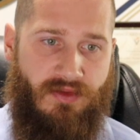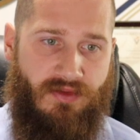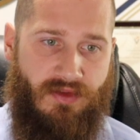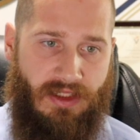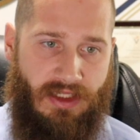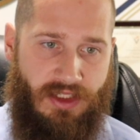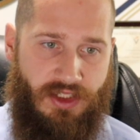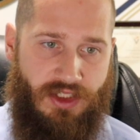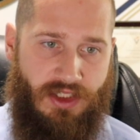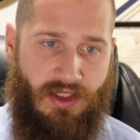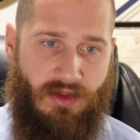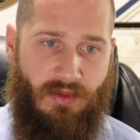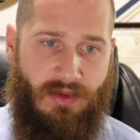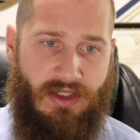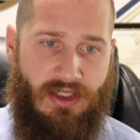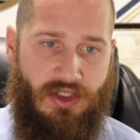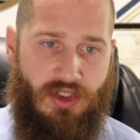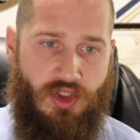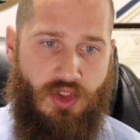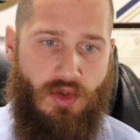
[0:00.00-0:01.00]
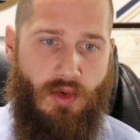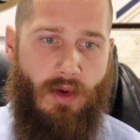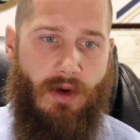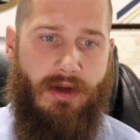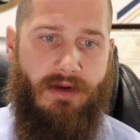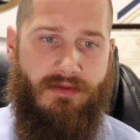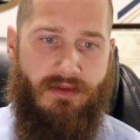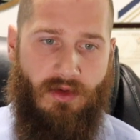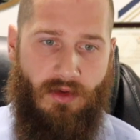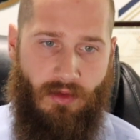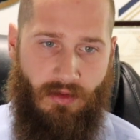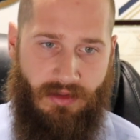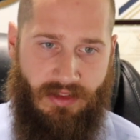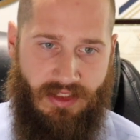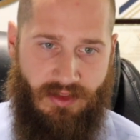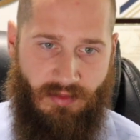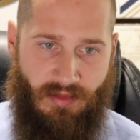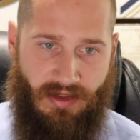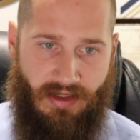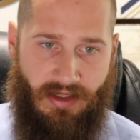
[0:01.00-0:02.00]
affliction with the joy of the Holy
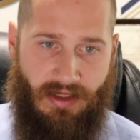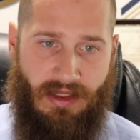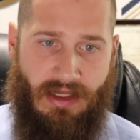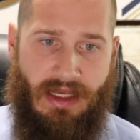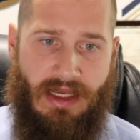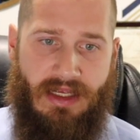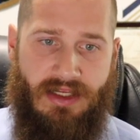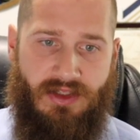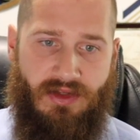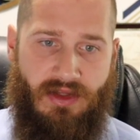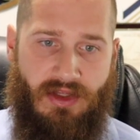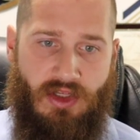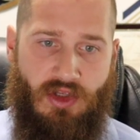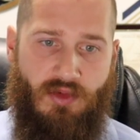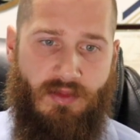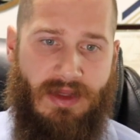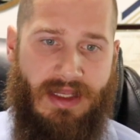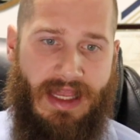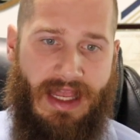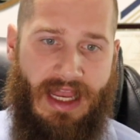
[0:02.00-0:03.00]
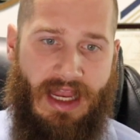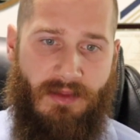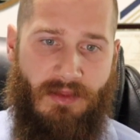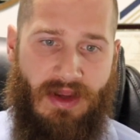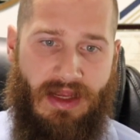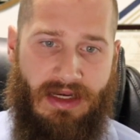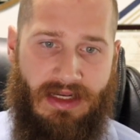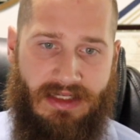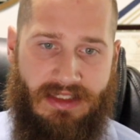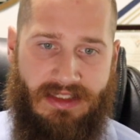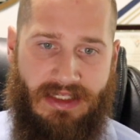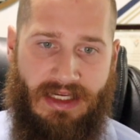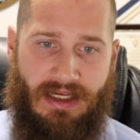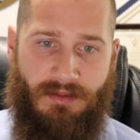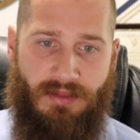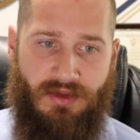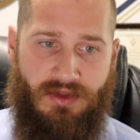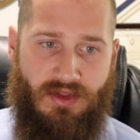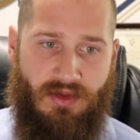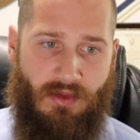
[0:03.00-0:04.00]
Spirit, so that you became an
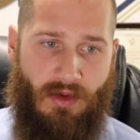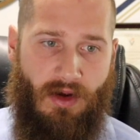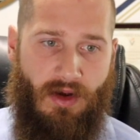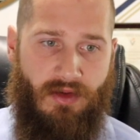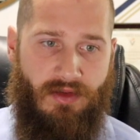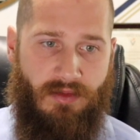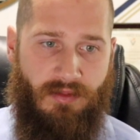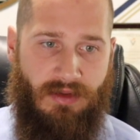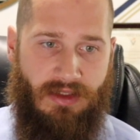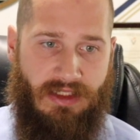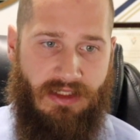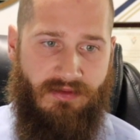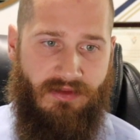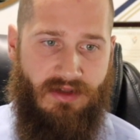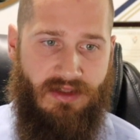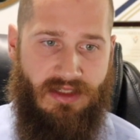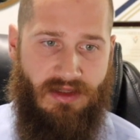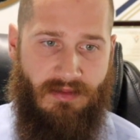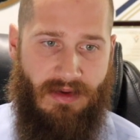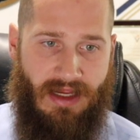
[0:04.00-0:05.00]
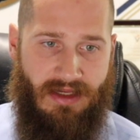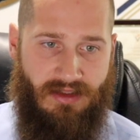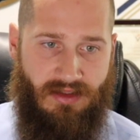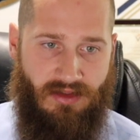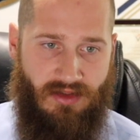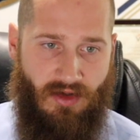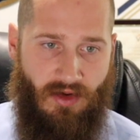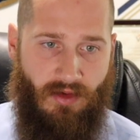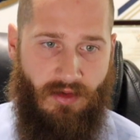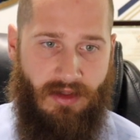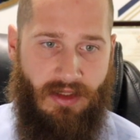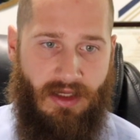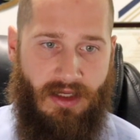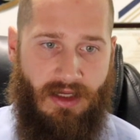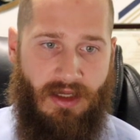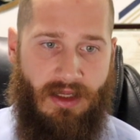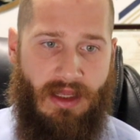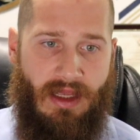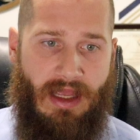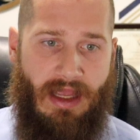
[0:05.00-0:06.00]
example to all the believers in
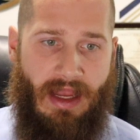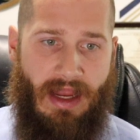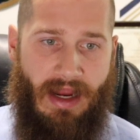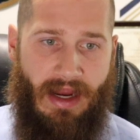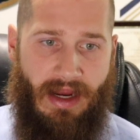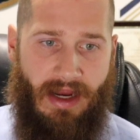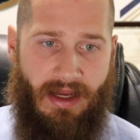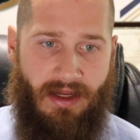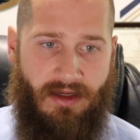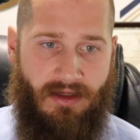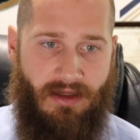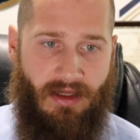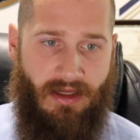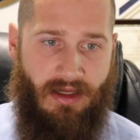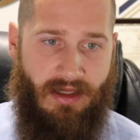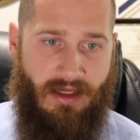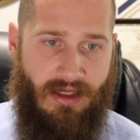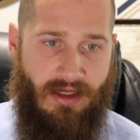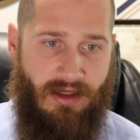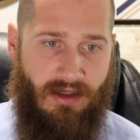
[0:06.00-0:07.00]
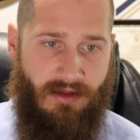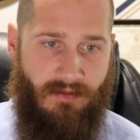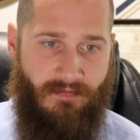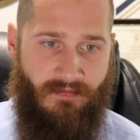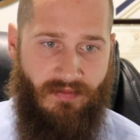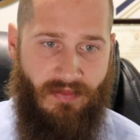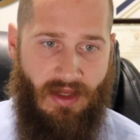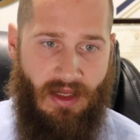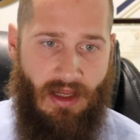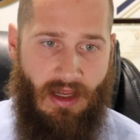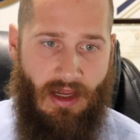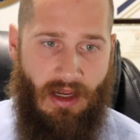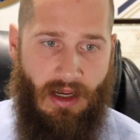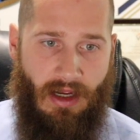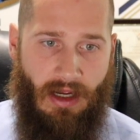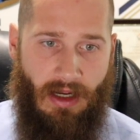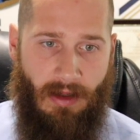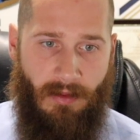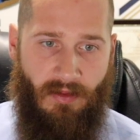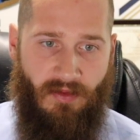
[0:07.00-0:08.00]
Macedonia and Achaia.
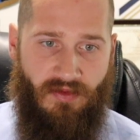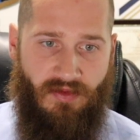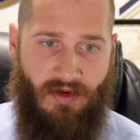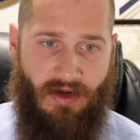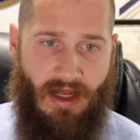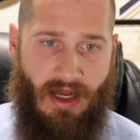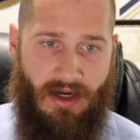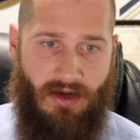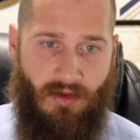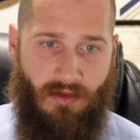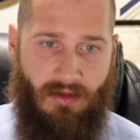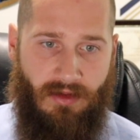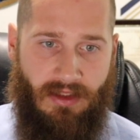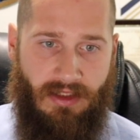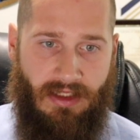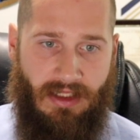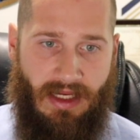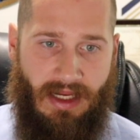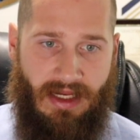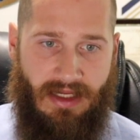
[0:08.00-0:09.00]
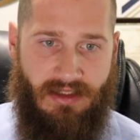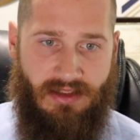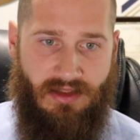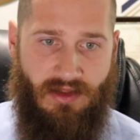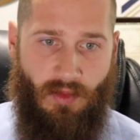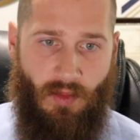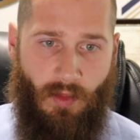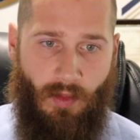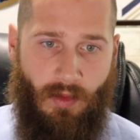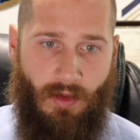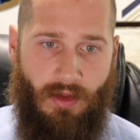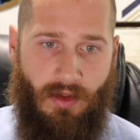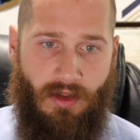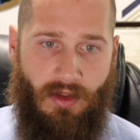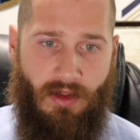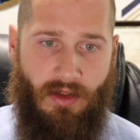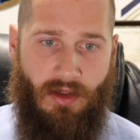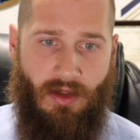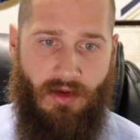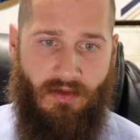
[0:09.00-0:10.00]
Um, for not only has the
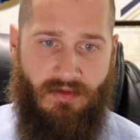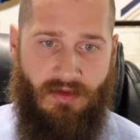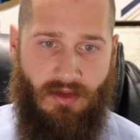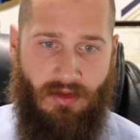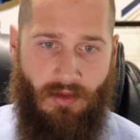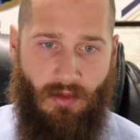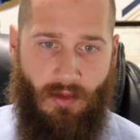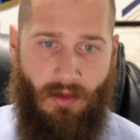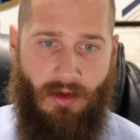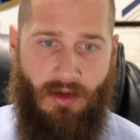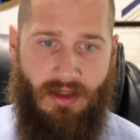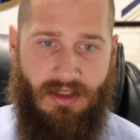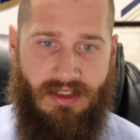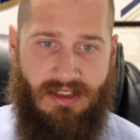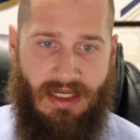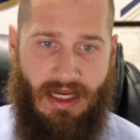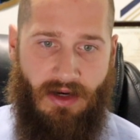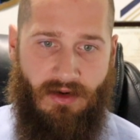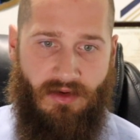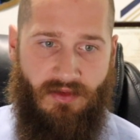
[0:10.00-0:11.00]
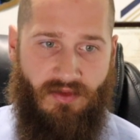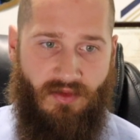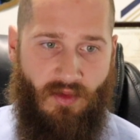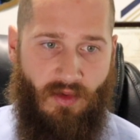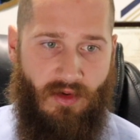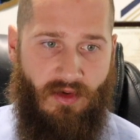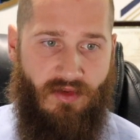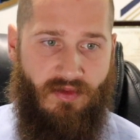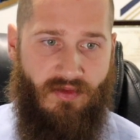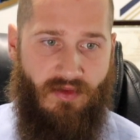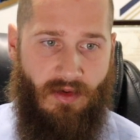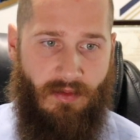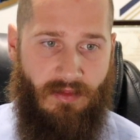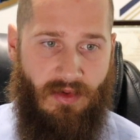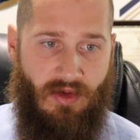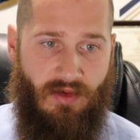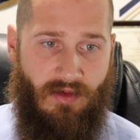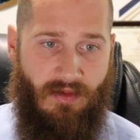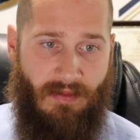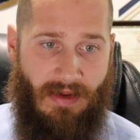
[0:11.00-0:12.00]
word of the Lord sounded forth from
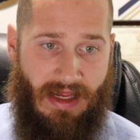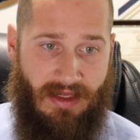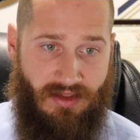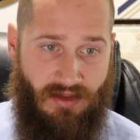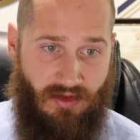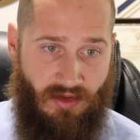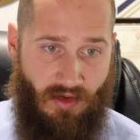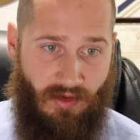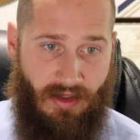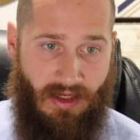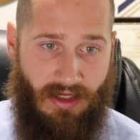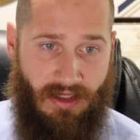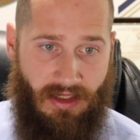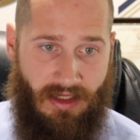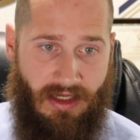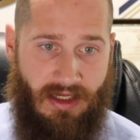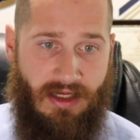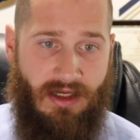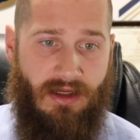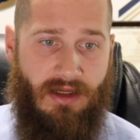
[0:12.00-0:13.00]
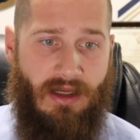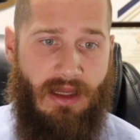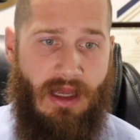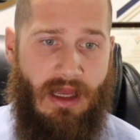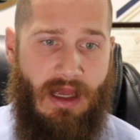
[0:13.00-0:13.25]
you in Macedonia and Achaia,